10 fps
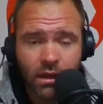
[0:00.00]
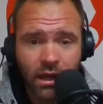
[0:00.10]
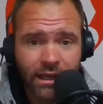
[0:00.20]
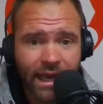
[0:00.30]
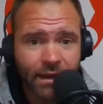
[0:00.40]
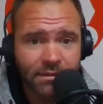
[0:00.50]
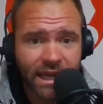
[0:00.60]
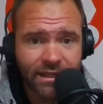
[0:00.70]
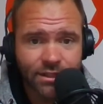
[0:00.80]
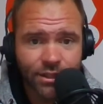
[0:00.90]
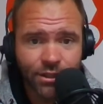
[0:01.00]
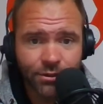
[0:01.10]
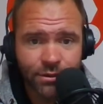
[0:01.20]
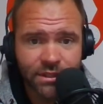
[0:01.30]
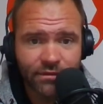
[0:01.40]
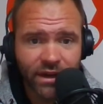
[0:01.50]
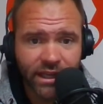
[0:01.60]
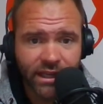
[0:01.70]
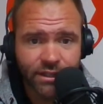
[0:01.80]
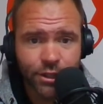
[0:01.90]
Uh, Cam Dantzler, who was the
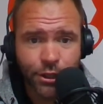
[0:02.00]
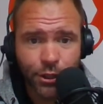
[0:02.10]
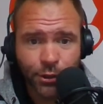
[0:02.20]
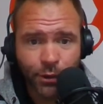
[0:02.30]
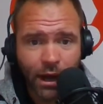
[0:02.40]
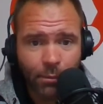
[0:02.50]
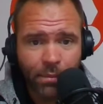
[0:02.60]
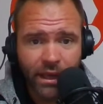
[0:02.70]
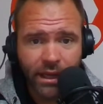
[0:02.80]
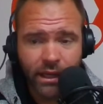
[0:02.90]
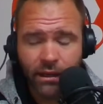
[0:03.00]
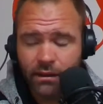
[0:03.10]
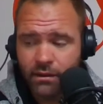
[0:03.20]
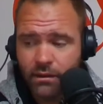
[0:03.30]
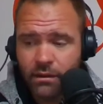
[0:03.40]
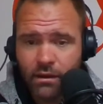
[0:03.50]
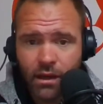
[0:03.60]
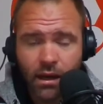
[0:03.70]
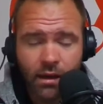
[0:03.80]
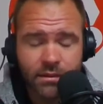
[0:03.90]
Vikings' third round pick,
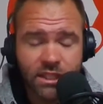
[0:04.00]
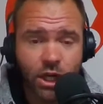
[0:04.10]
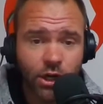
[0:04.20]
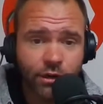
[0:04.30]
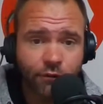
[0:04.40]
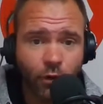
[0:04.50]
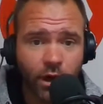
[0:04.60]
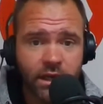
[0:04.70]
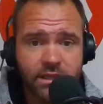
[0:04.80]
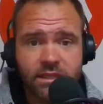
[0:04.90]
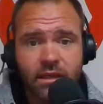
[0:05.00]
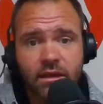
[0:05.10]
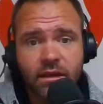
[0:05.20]
uh, started for us